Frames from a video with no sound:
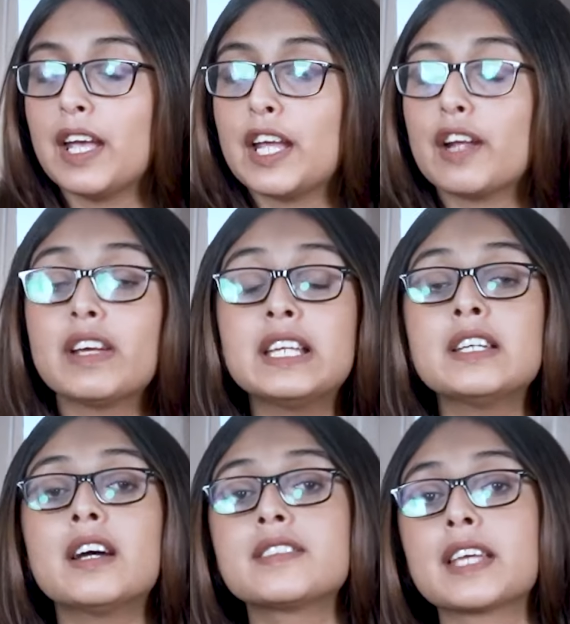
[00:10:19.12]
Now,
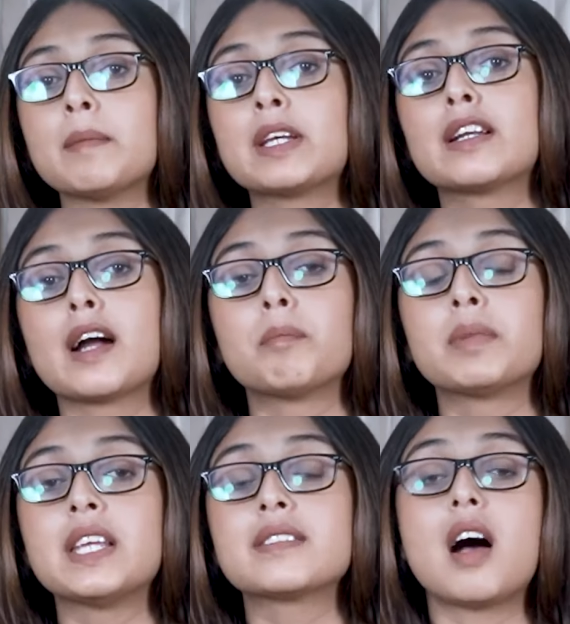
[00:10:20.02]
India's chemical
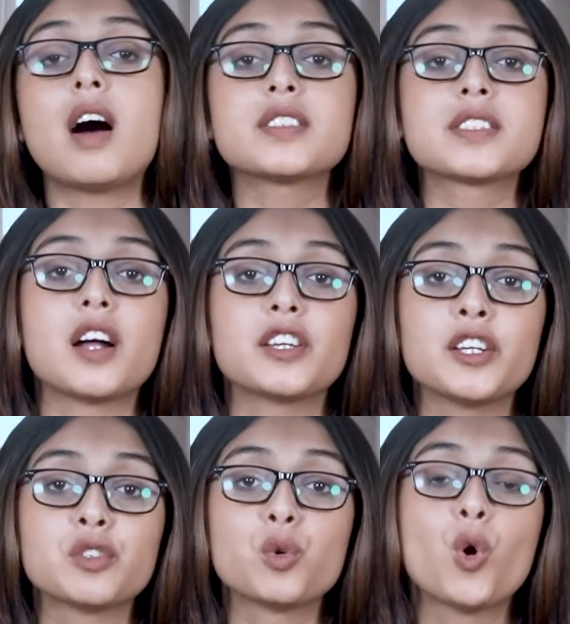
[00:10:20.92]
companies are
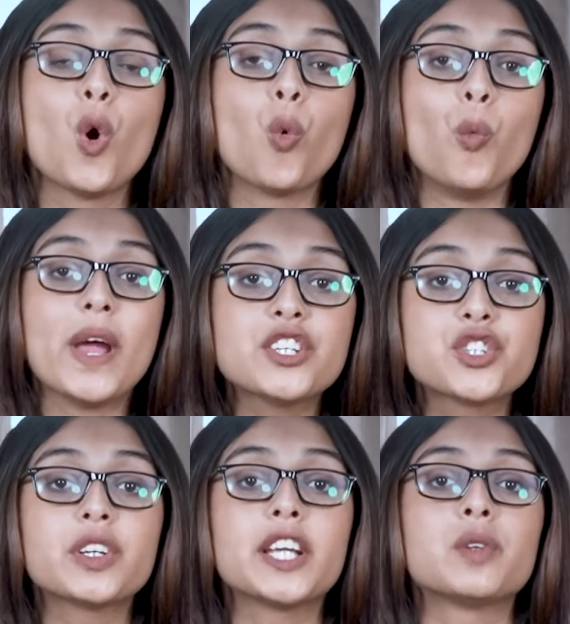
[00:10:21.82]
starting to
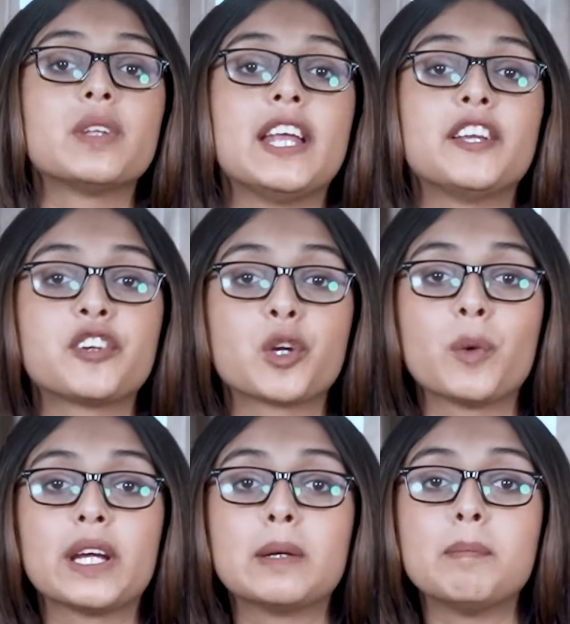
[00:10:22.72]
venture into the electric
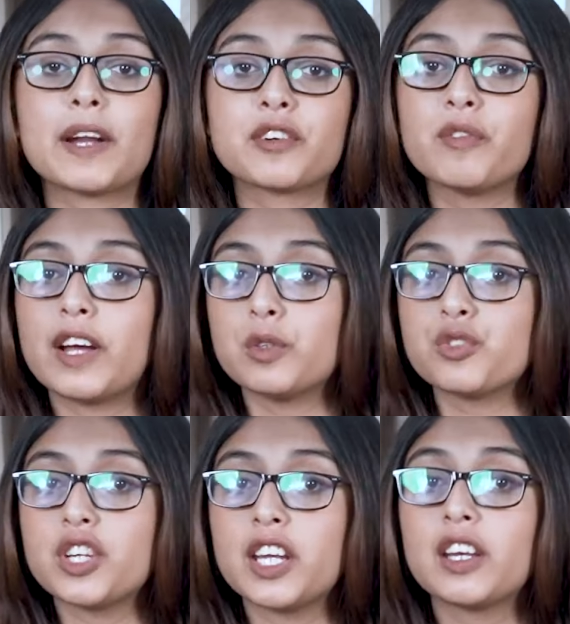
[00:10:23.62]
vehicle battery value
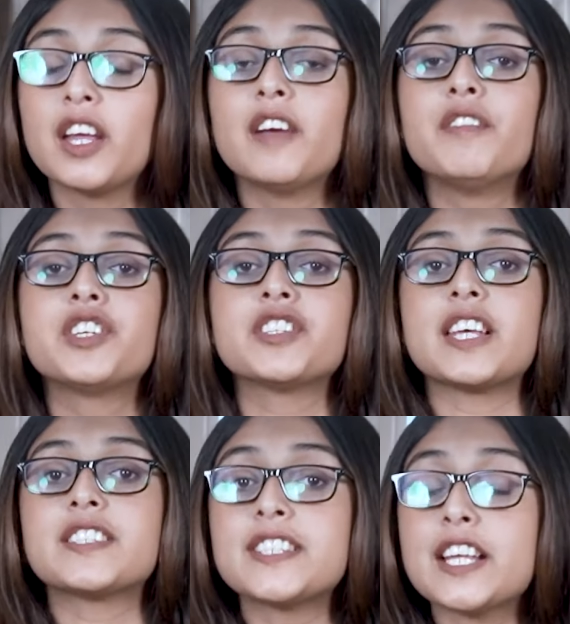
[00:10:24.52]
chain, which is
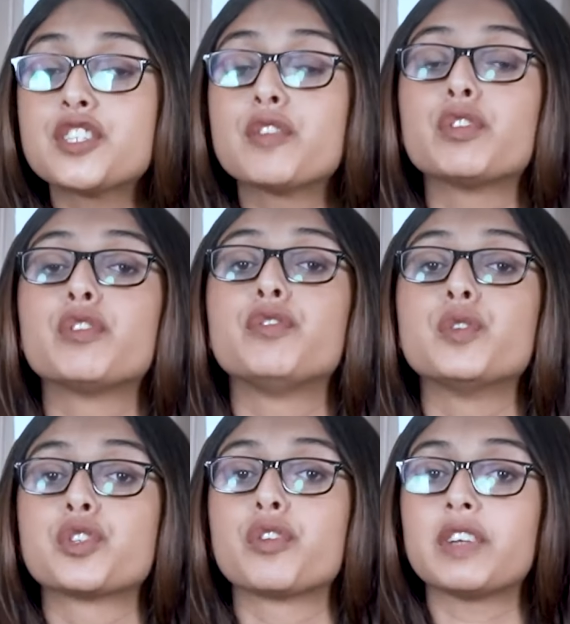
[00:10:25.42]
essential for the
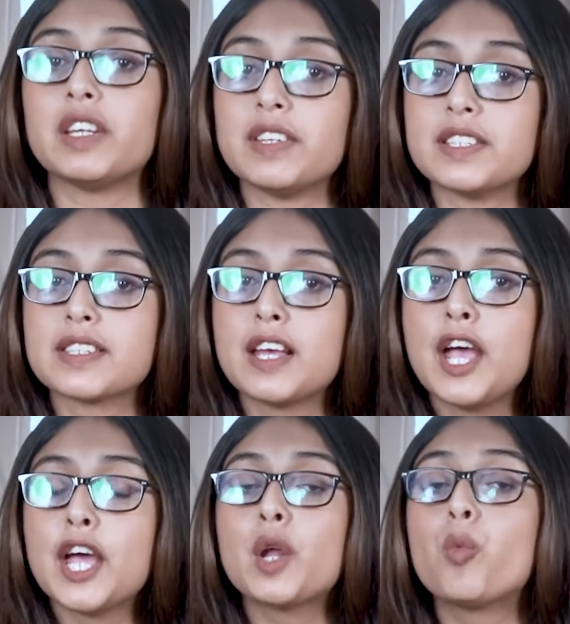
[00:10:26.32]
future of EVs.
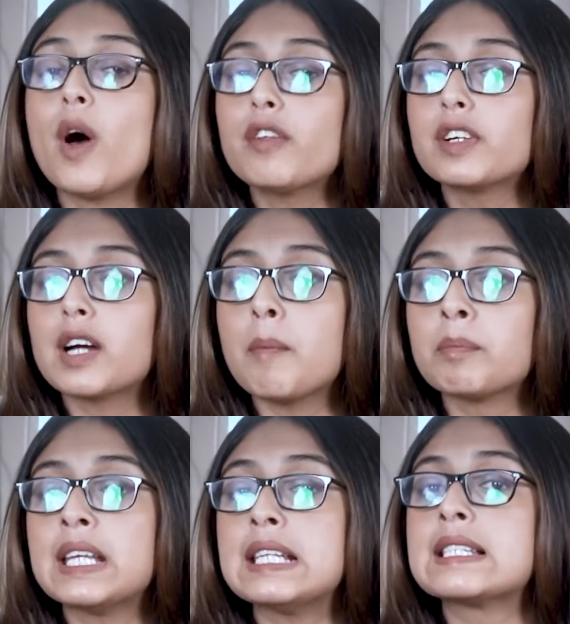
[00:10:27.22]
Now, one of the
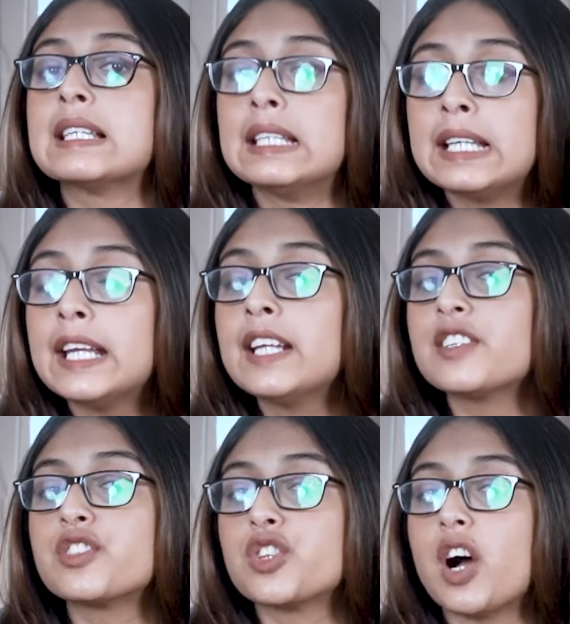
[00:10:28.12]
companies leading
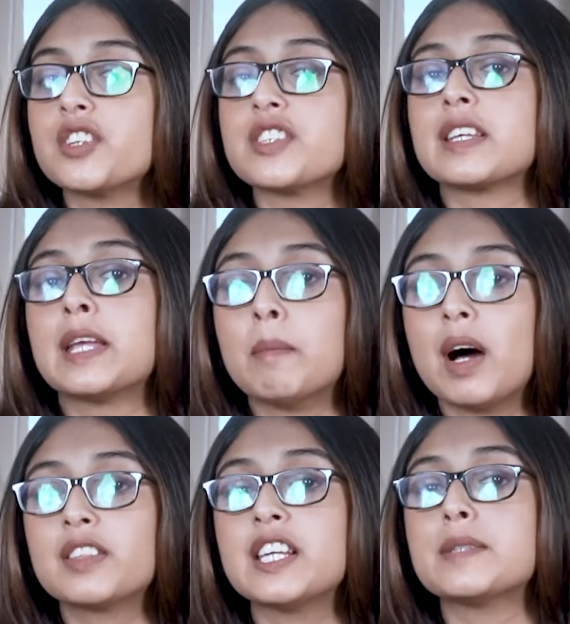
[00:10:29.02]
this charge is
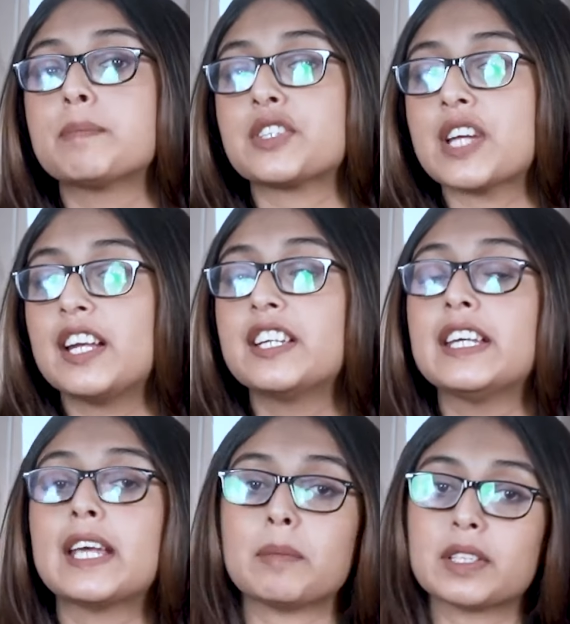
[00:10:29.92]
Himadri Specialty
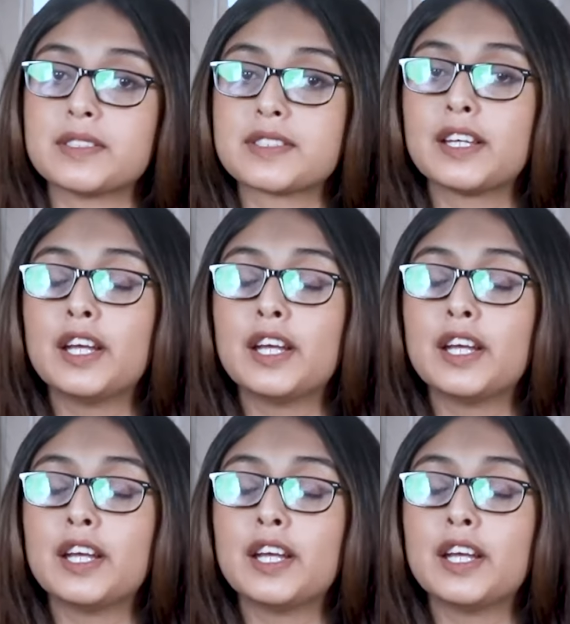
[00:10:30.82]
Chemicals.